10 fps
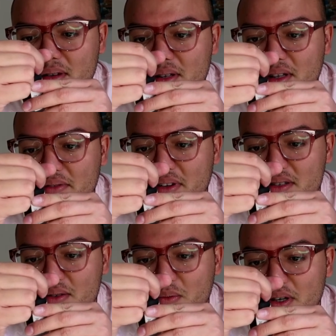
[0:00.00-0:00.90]
I clean
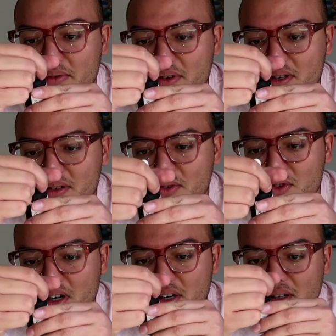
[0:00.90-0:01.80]
face and wait for skin to
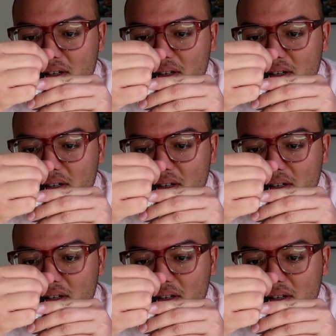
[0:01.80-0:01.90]
dry.